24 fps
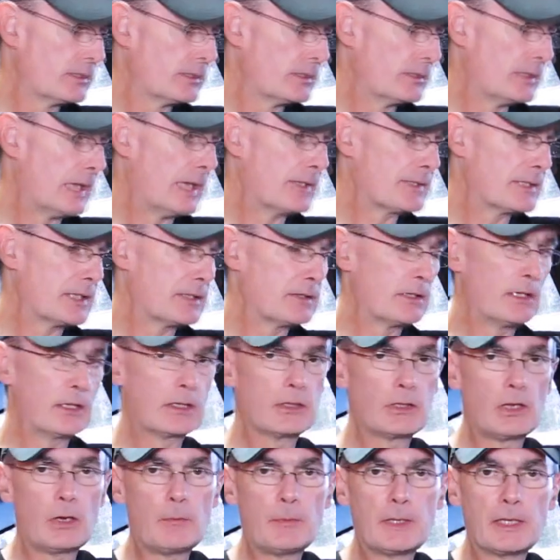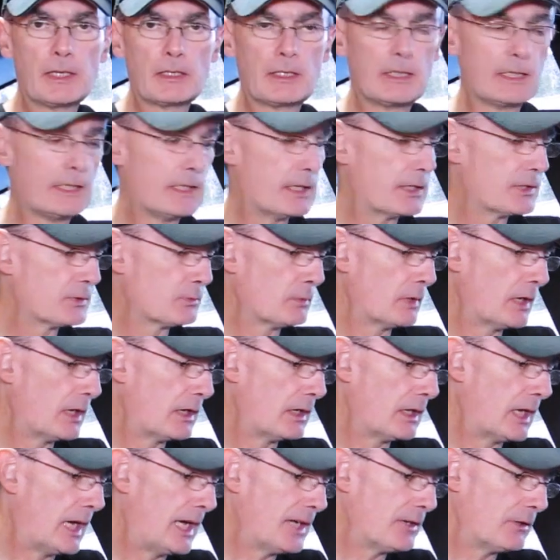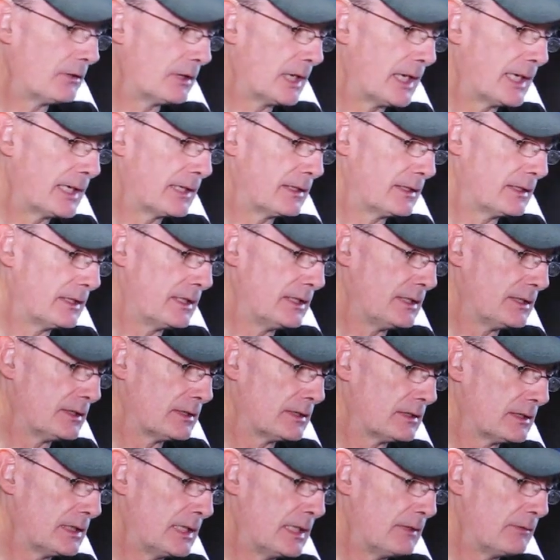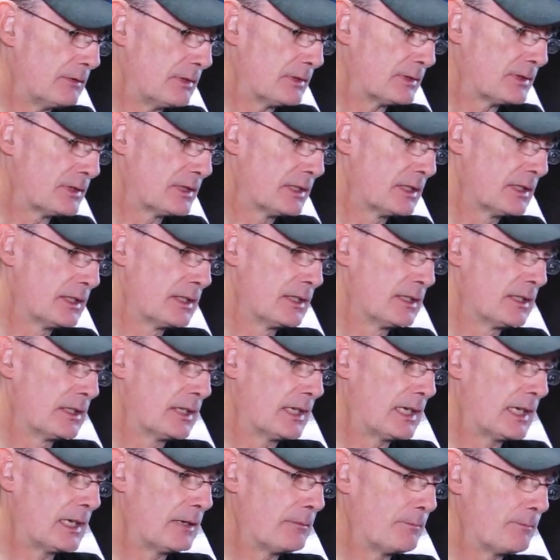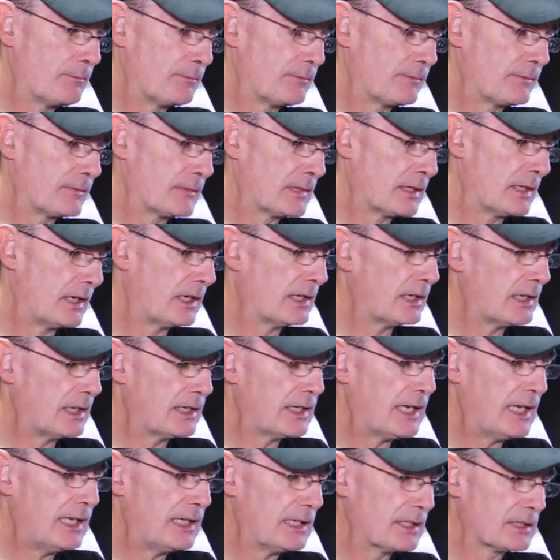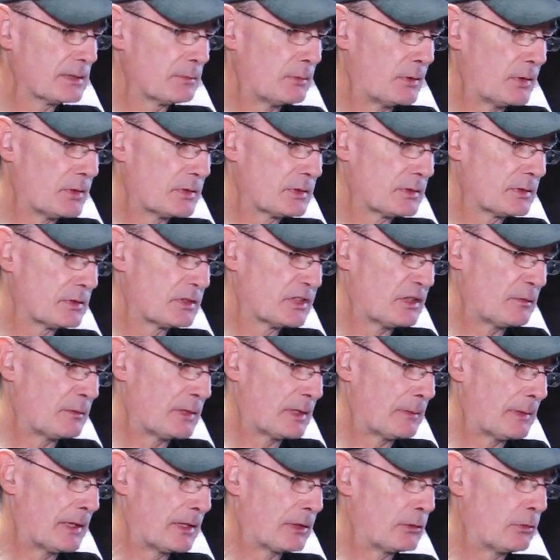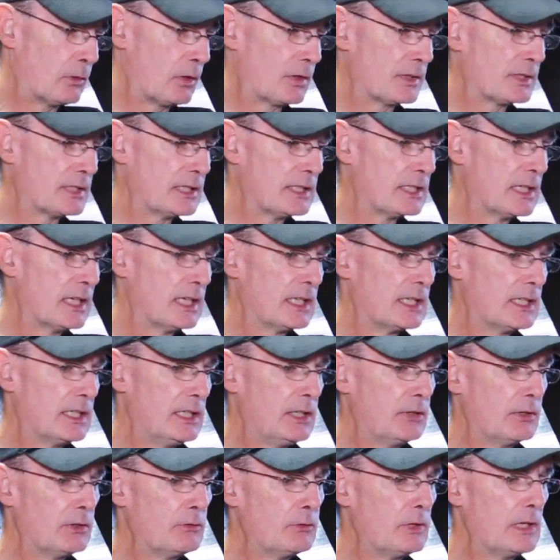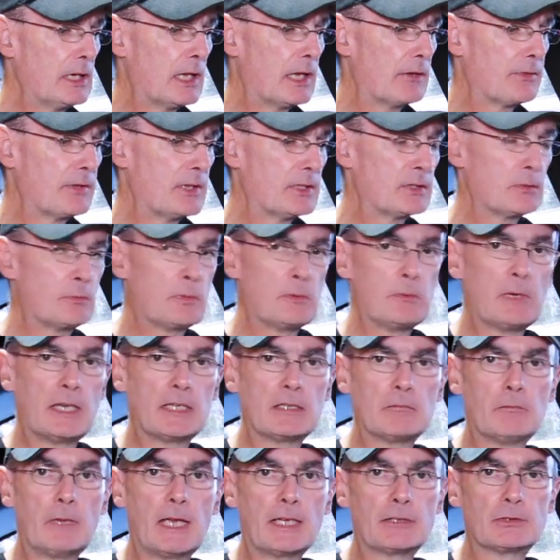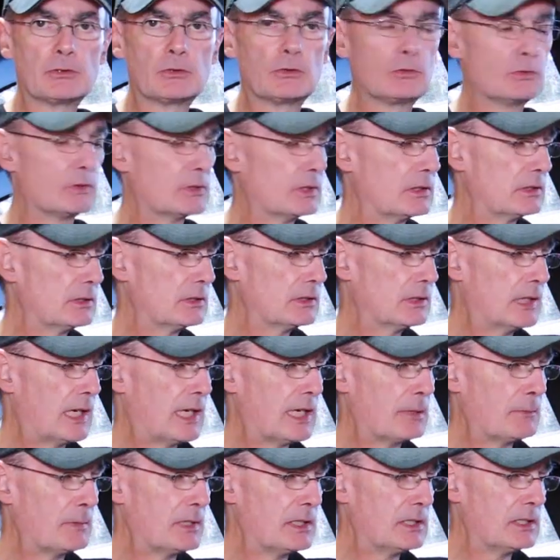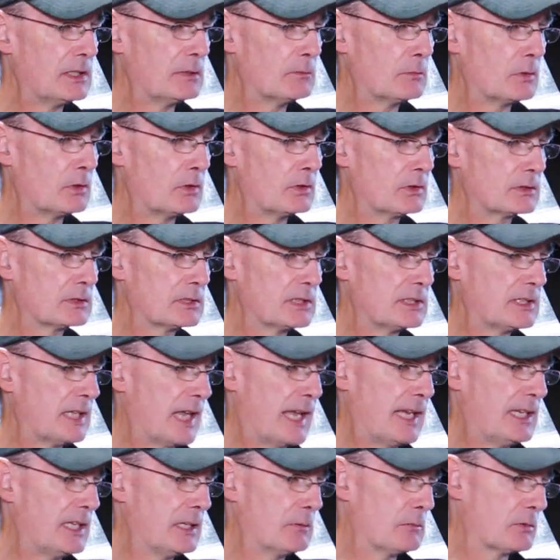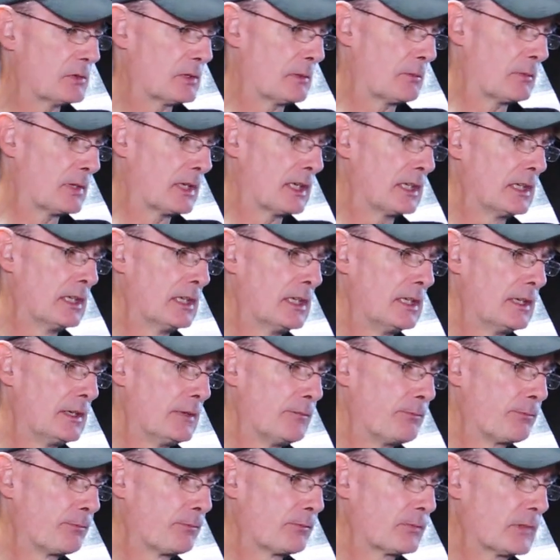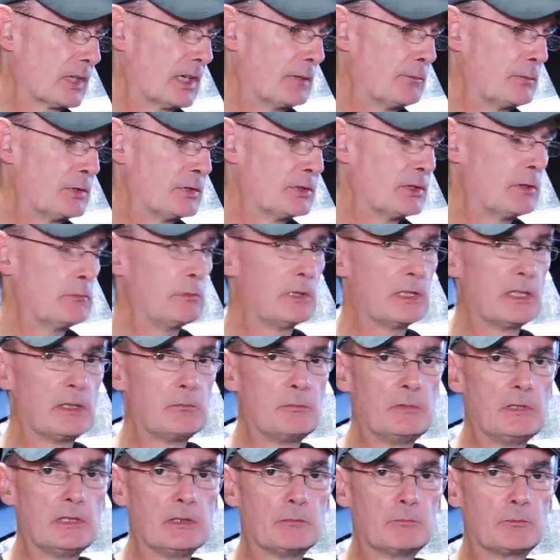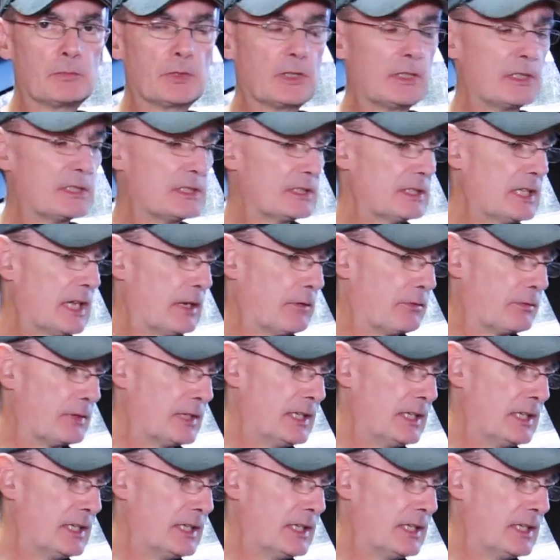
That said, ergonomically as well, I don't like these levers. Again, I suppose something about the quality. In real life these would be made of metal, aluminium or titanium or something, and presumably they'd be pretty stiff.